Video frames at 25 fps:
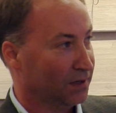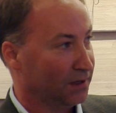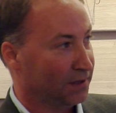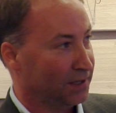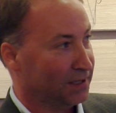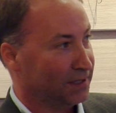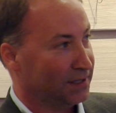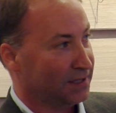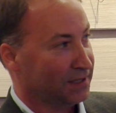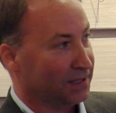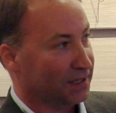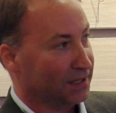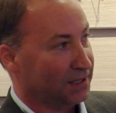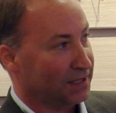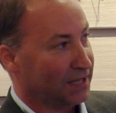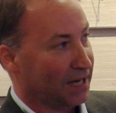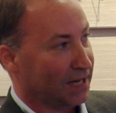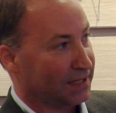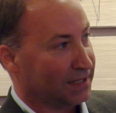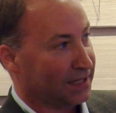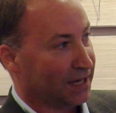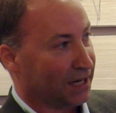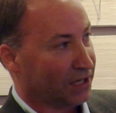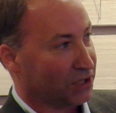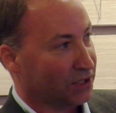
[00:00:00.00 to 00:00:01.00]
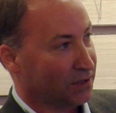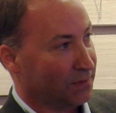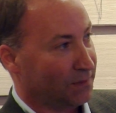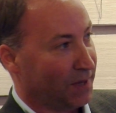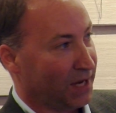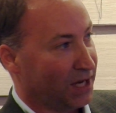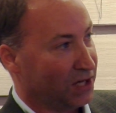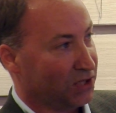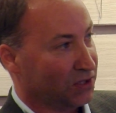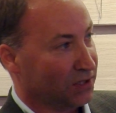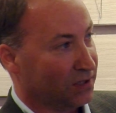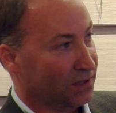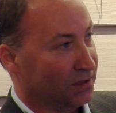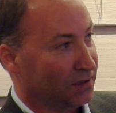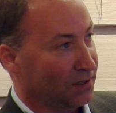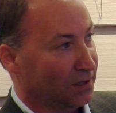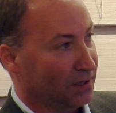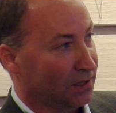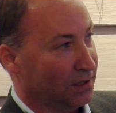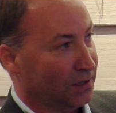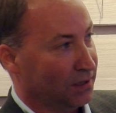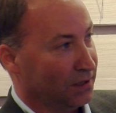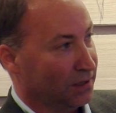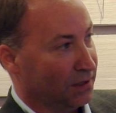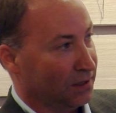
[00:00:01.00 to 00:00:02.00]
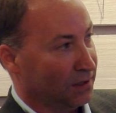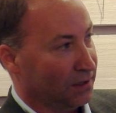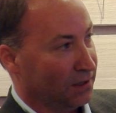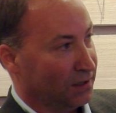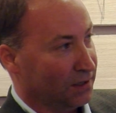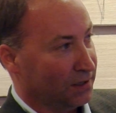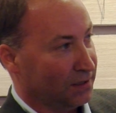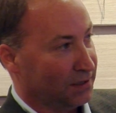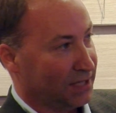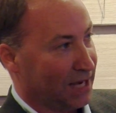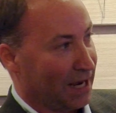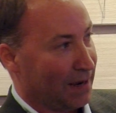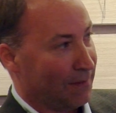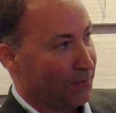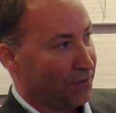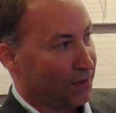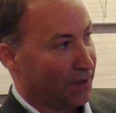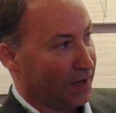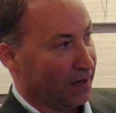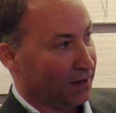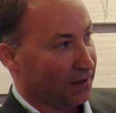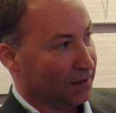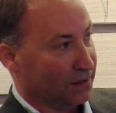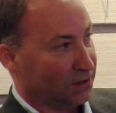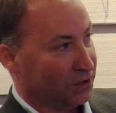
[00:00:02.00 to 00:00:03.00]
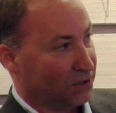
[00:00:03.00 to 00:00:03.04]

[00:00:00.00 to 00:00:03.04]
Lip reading: This is a dissection patient. Same thing.